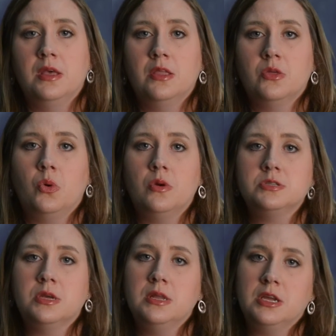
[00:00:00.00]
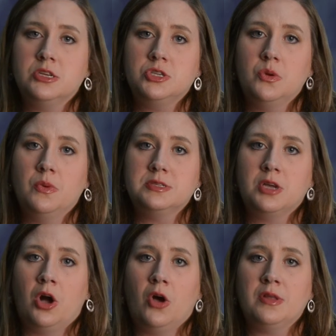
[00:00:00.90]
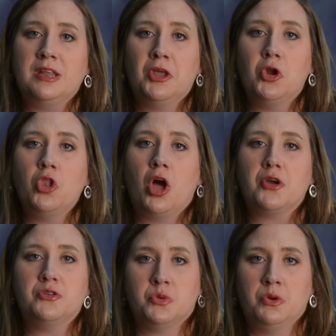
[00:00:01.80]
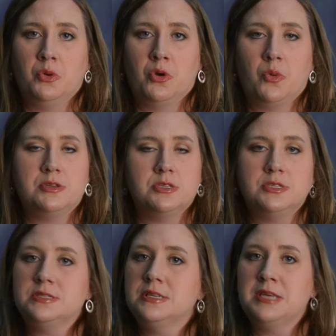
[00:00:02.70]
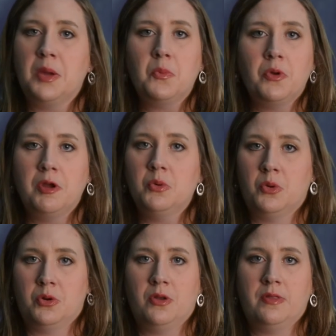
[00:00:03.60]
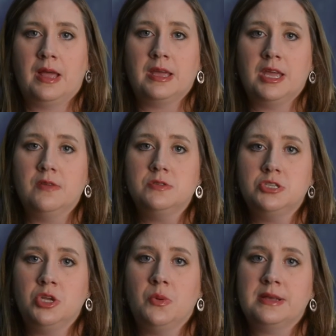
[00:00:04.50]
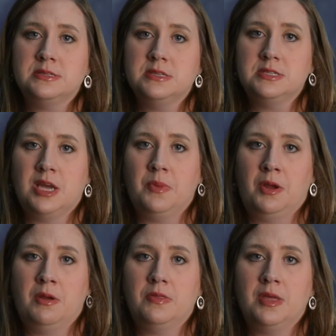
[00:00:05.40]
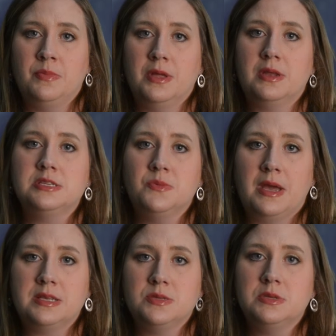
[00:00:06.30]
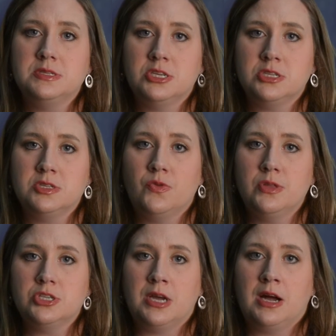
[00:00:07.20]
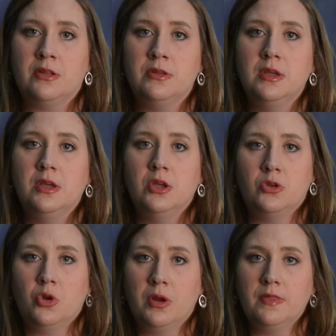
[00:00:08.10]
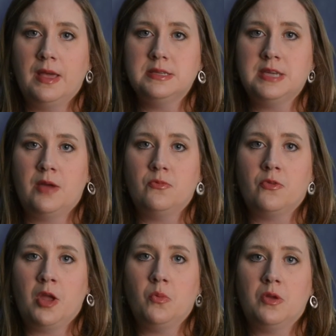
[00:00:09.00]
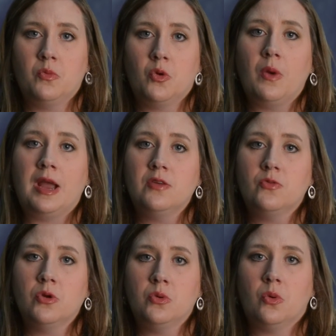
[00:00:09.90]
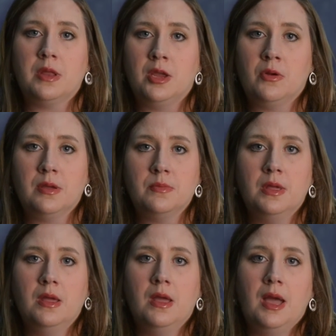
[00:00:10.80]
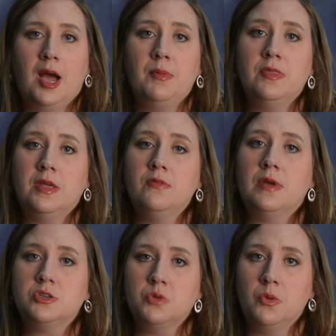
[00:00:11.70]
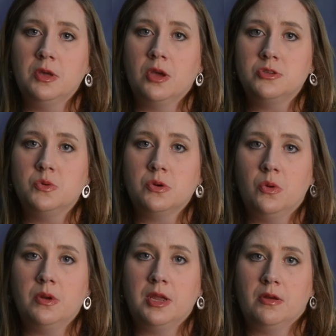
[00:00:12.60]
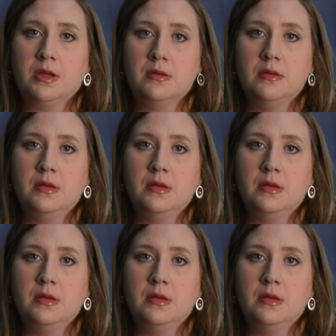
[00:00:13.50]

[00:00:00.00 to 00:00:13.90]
The court's going to issue what's called an interlocutory order, which is just a temporary order that gives you, as the step-parent, the ability to make some decisions for the child during that time frame when we're waiting for a court hearing. And then eventually we go to a court hearing.